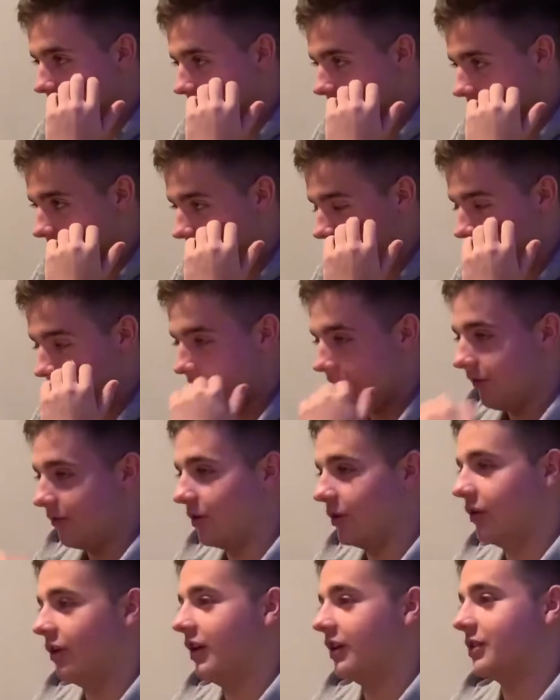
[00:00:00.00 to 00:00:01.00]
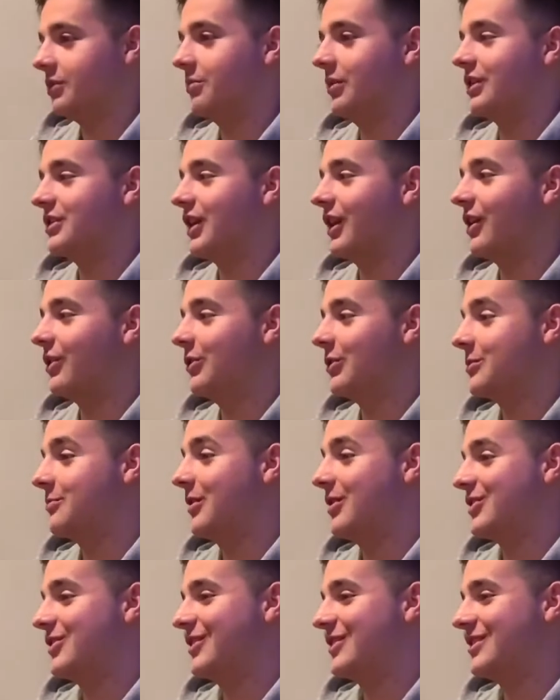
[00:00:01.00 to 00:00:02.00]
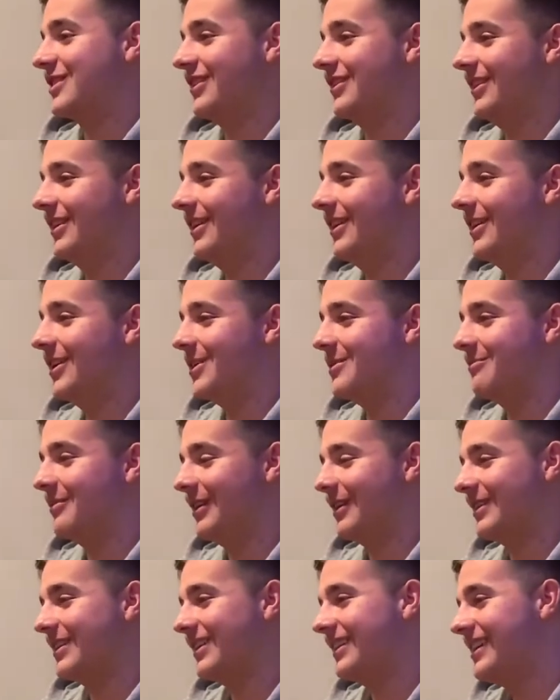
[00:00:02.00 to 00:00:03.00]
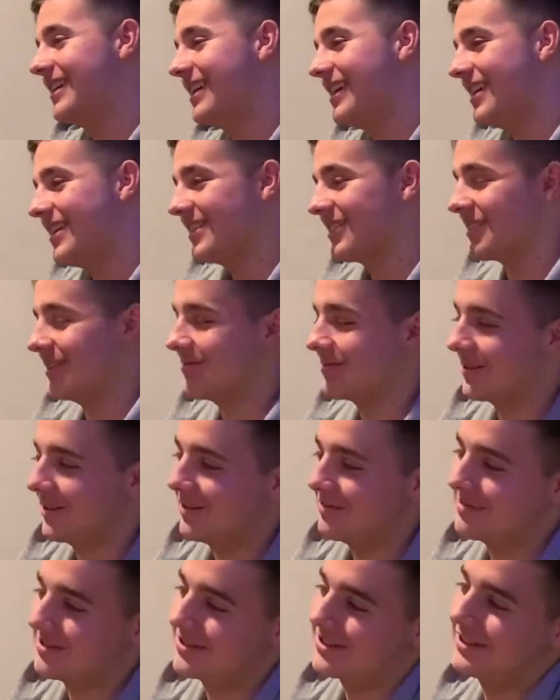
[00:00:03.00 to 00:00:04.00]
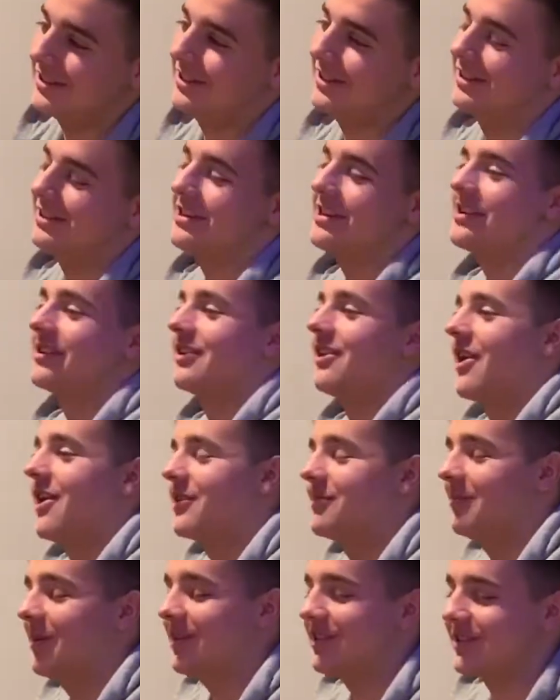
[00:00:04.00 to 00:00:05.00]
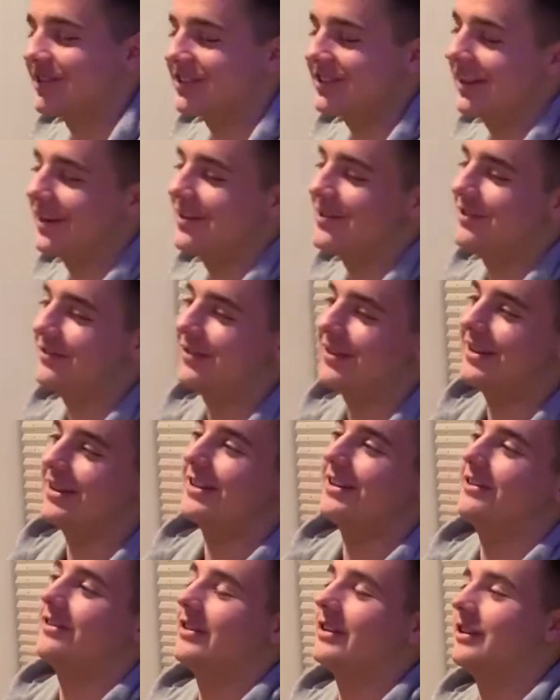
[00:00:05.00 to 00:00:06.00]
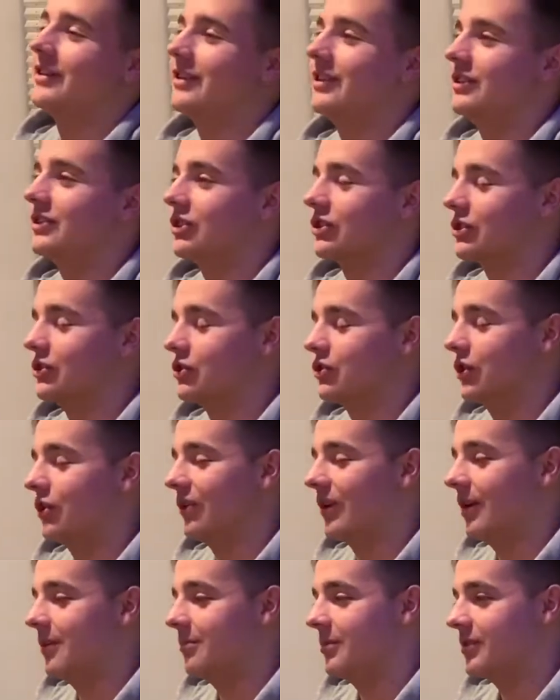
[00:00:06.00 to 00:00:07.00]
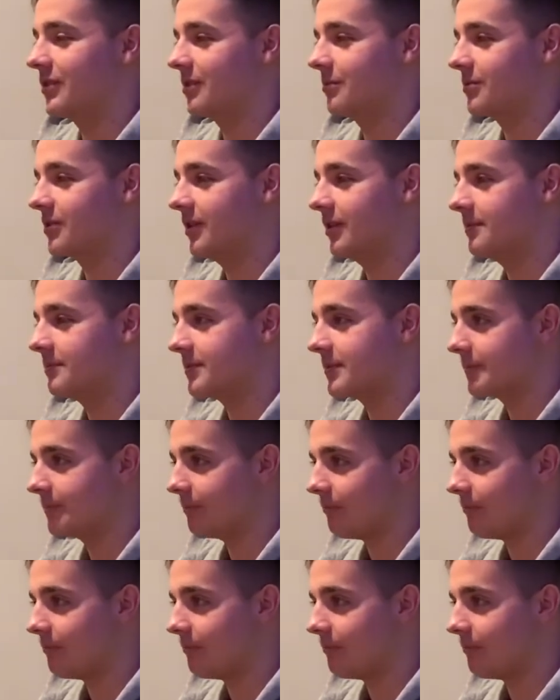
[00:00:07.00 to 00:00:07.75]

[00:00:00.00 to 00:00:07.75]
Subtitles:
obviously, everyone likes a big tackle, especially at Sunday League, but sometimes it's better to just stay on your feet. I think I need to just control that a bit sometimes.